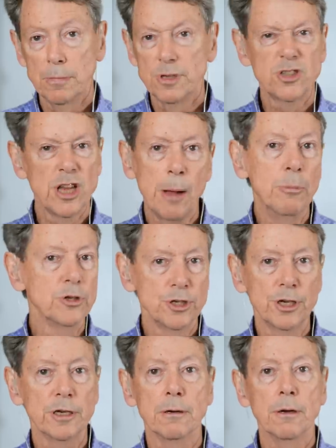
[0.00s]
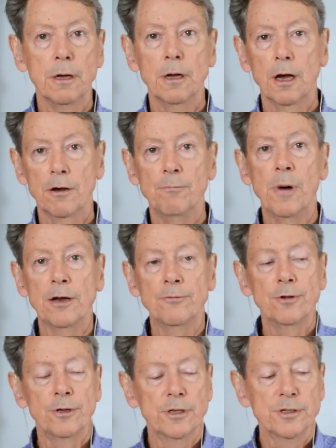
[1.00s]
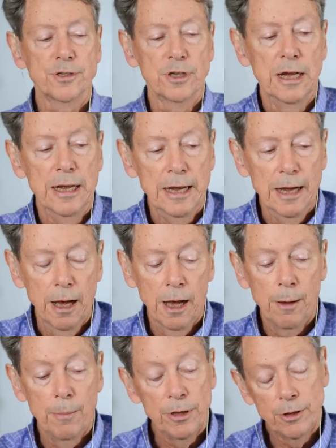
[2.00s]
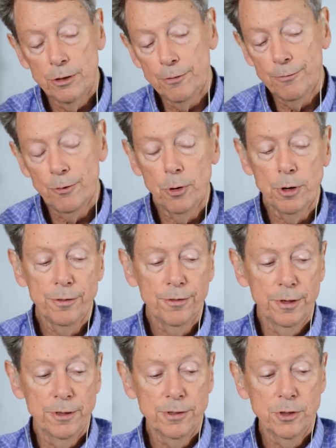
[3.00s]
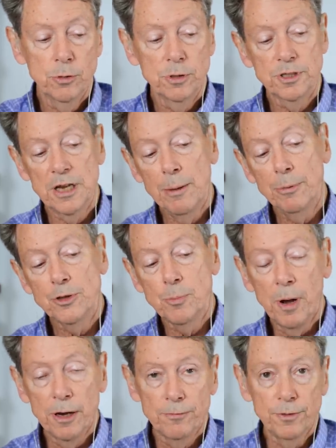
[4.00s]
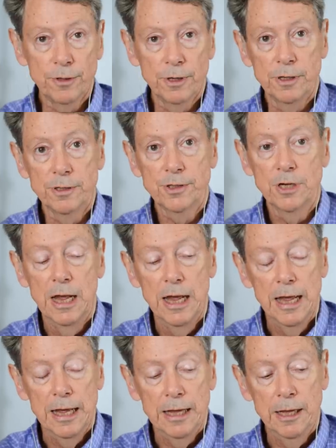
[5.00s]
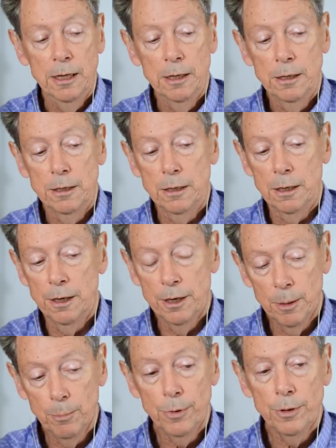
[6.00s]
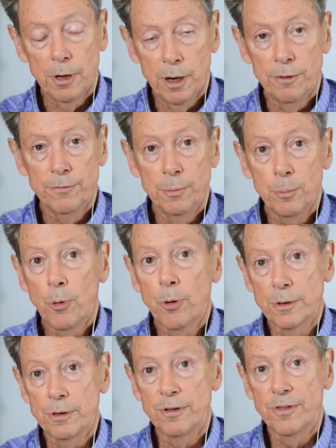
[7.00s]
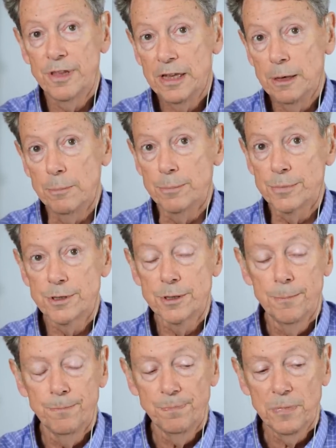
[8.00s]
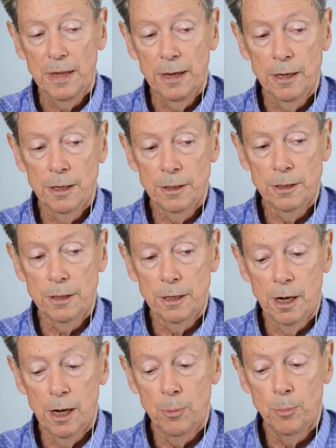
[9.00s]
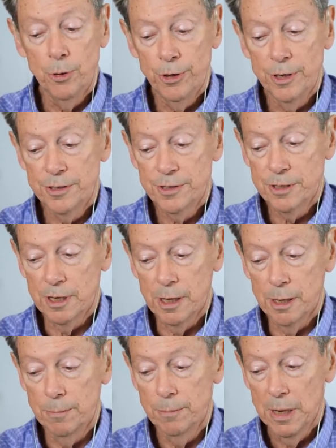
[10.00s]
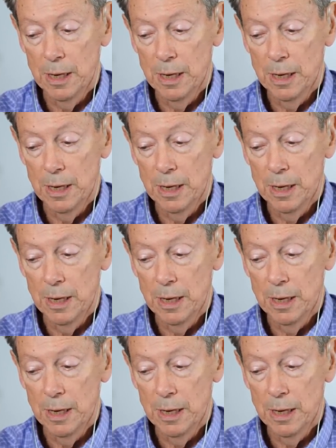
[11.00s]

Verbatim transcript: establishing of mindfulness. Um, and then the fourth is to establish mindfulness in a number of important themes in uh, Buddhist uh,